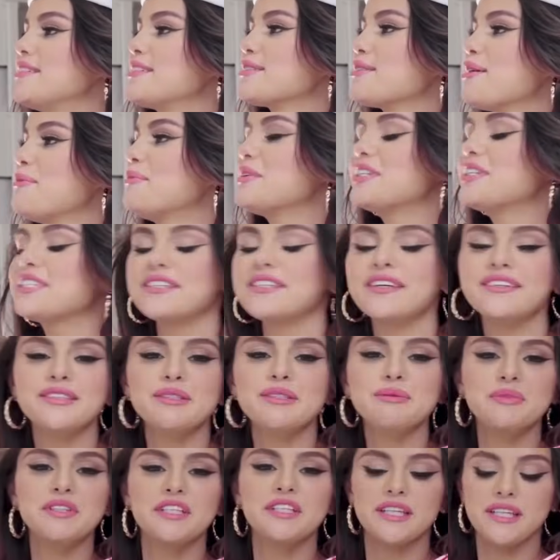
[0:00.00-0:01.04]
media and
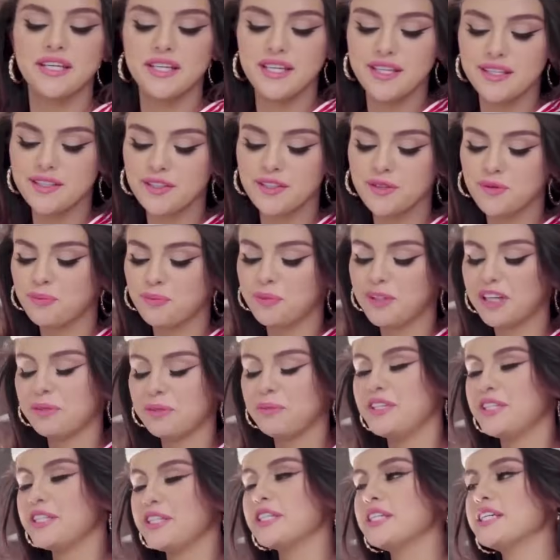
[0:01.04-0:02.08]
TikTok where
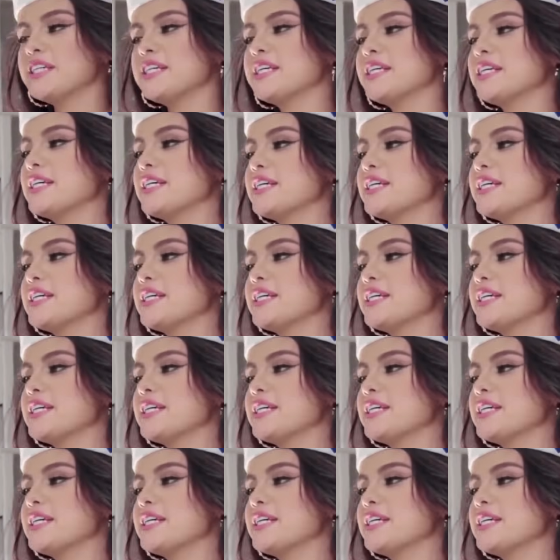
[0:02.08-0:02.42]
fans